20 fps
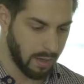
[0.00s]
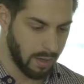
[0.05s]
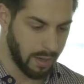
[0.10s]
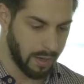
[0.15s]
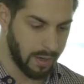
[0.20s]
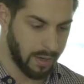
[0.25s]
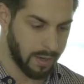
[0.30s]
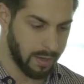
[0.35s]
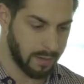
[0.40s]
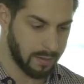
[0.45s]

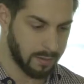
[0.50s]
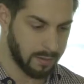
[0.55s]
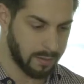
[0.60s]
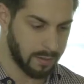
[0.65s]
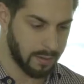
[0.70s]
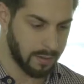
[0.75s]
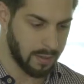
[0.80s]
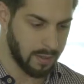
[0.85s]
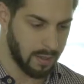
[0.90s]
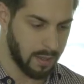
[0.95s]
And
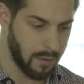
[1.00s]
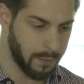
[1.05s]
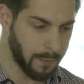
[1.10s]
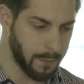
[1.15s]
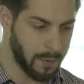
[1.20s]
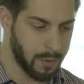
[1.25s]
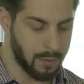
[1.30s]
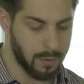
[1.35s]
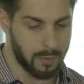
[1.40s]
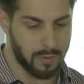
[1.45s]
if
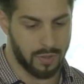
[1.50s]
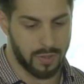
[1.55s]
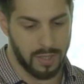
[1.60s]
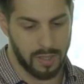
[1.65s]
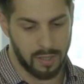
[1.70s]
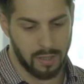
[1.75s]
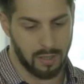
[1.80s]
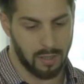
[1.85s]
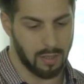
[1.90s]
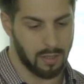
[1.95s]
you
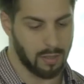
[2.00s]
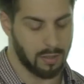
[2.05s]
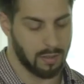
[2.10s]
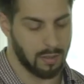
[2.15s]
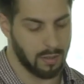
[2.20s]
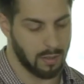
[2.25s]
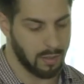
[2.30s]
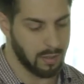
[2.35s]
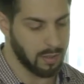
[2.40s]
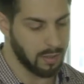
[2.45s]
dig
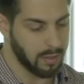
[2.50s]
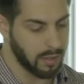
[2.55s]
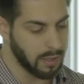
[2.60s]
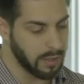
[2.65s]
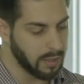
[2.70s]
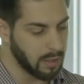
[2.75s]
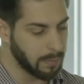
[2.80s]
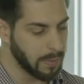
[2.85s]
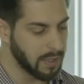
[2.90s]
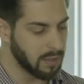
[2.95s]
a
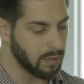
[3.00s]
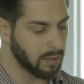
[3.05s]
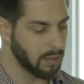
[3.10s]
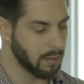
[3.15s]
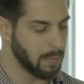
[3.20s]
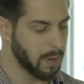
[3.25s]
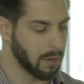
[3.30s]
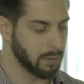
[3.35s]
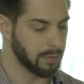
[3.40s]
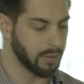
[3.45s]
little bit
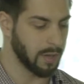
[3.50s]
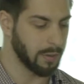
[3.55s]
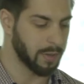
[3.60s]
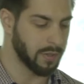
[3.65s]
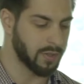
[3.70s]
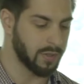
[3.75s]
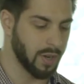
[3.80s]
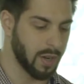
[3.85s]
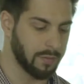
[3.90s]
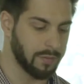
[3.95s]
about
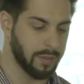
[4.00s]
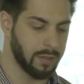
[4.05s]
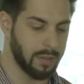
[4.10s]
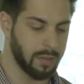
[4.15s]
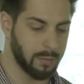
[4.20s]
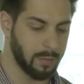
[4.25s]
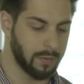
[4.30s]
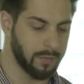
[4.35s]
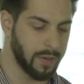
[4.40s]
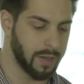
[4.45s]
RxJava, you
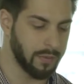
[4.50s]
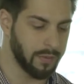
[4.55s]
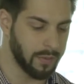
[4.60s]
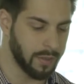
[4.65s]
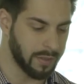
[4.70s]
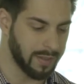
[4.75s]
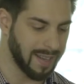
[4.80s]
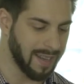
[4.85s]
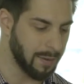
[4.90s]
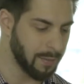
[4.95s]
will find
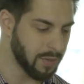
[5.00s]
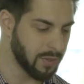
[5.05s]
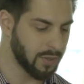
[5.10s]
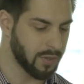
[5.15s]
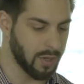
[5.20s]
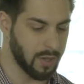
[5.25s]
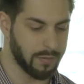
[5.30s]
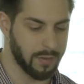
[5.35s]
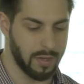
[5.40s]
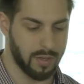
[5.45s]
that
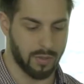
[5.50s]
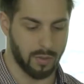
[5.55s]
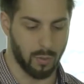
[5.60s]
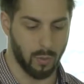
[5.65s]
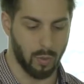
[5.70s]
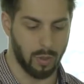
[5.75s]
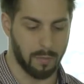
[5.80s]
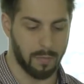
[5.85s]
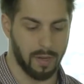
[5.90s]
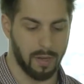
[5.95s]
RxJava is
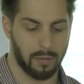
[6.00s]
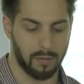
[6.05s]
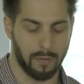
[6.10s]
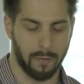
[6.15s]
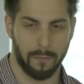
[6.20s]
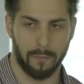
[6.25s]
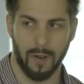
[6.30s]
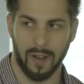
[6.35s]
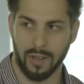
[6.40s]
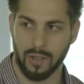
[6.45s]
all about
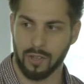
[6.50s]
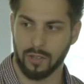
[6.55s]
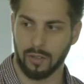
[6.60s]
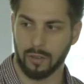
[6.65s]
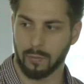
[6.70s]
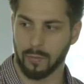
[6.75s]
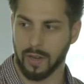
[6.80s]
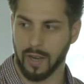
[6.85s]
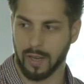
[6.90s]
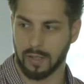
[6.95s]
functional
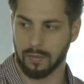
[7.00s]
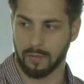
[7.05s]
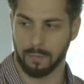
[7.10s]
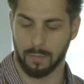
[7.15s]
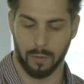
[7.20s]
reactive